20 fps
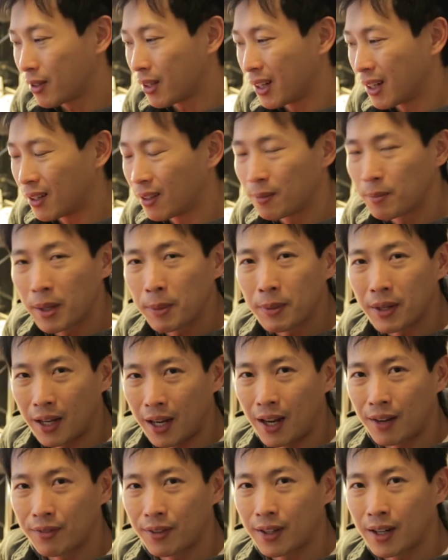you know, maybe
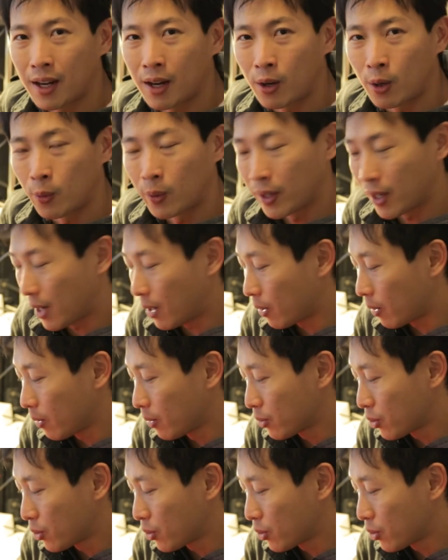half an hour, one hour